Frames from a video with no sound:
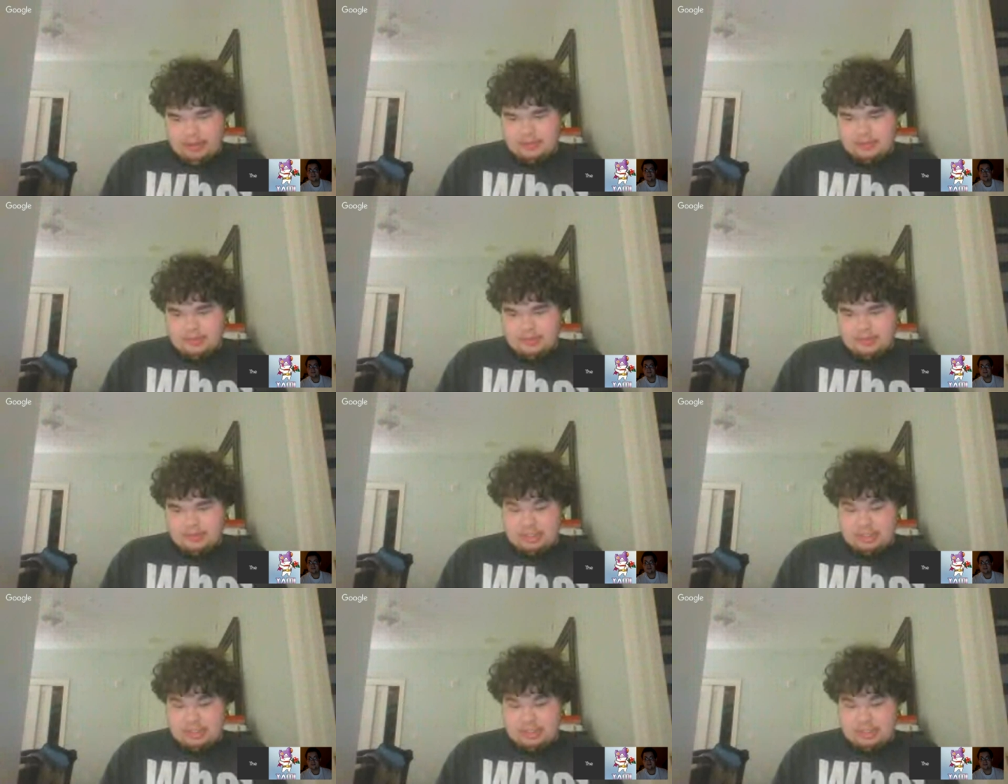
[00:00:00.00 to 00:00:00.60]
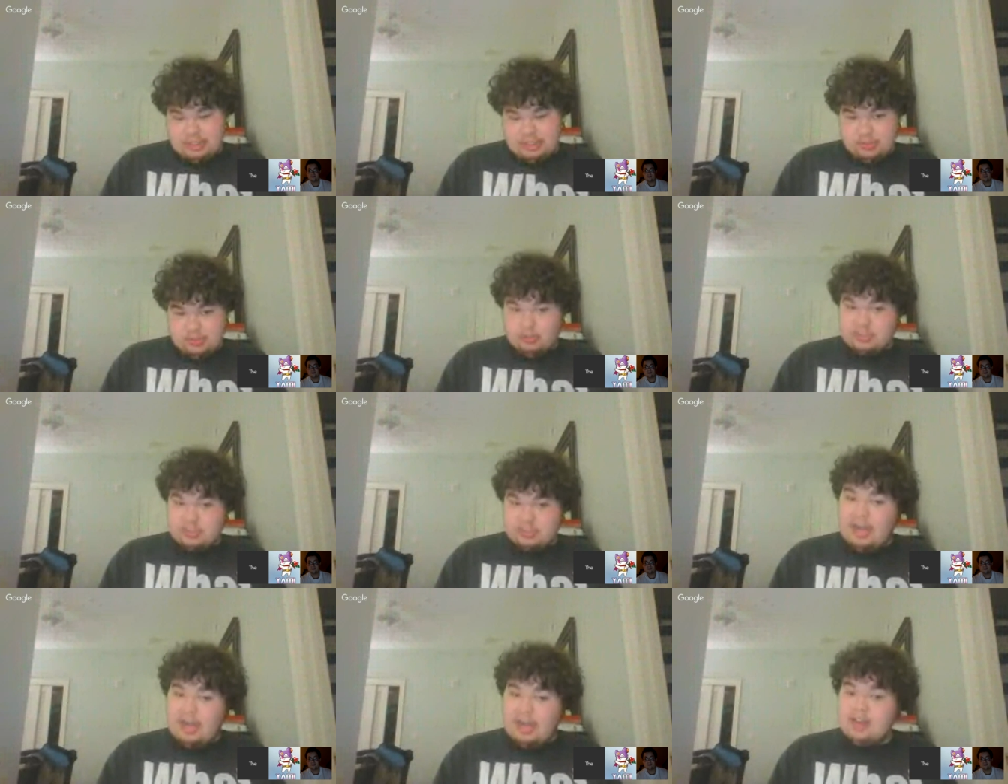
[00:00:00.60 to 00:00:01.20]
suggestion,
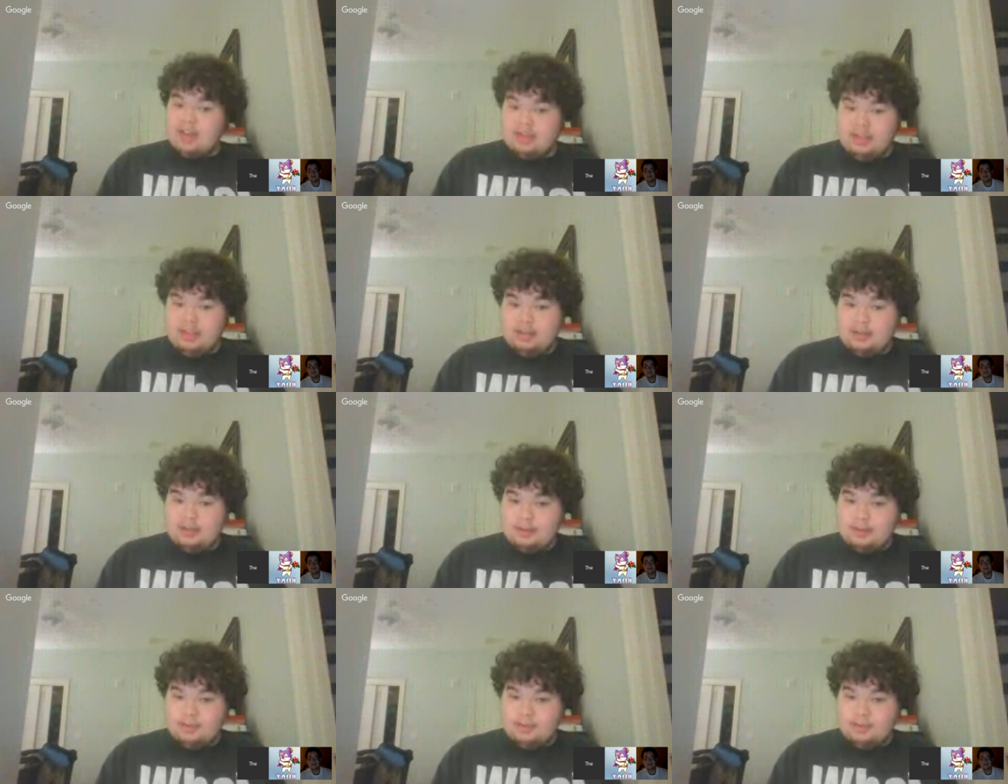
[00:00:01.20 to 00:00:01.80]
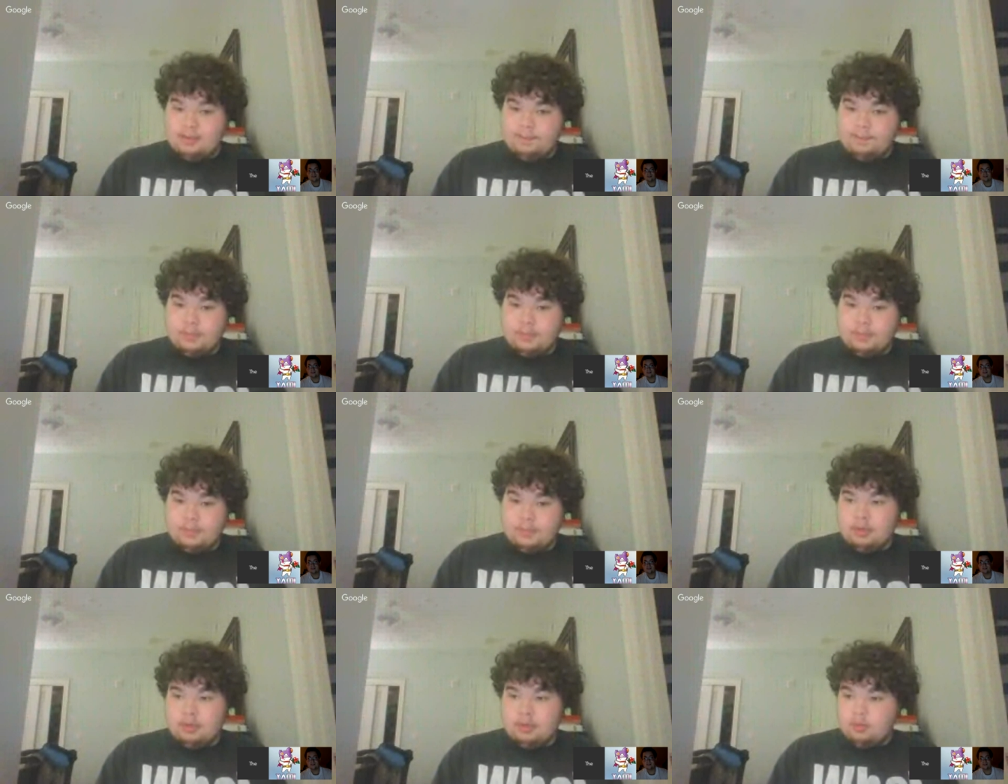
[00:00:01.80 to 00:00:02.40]
which I think
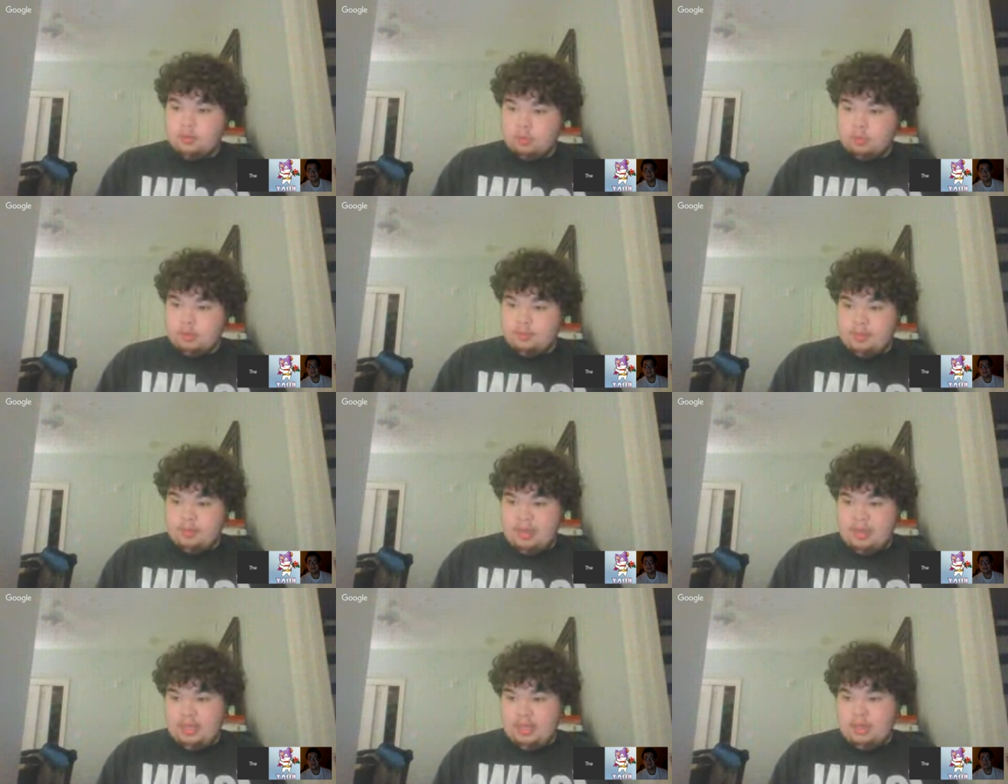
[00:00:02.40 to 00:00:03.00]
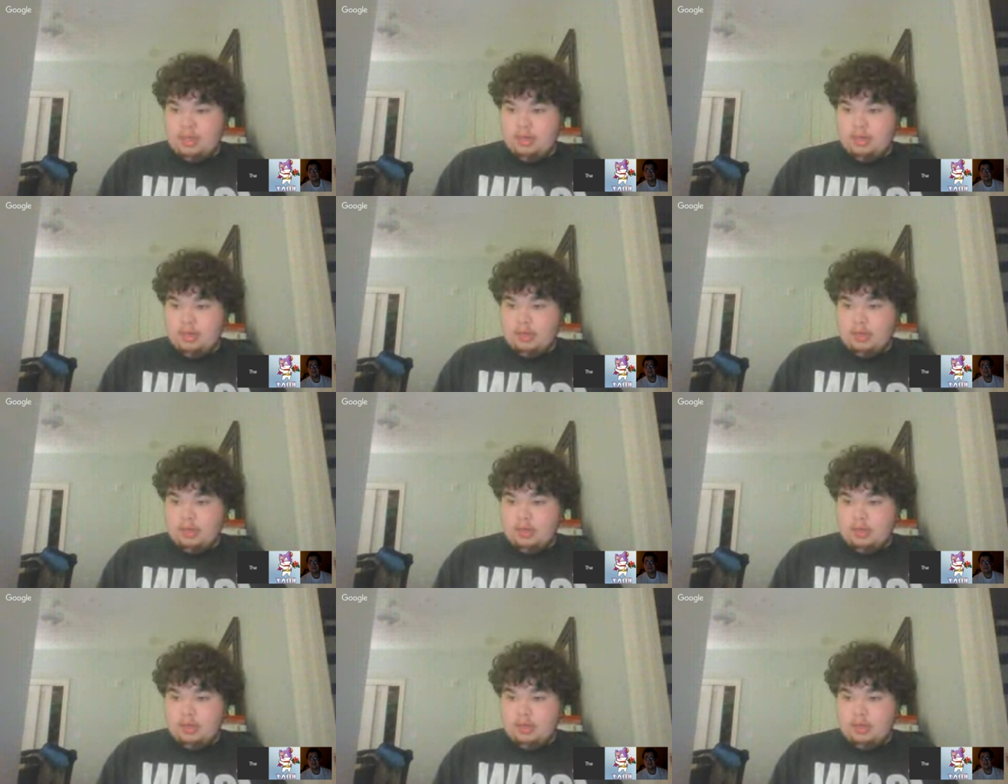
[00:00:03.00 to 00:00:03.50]
would be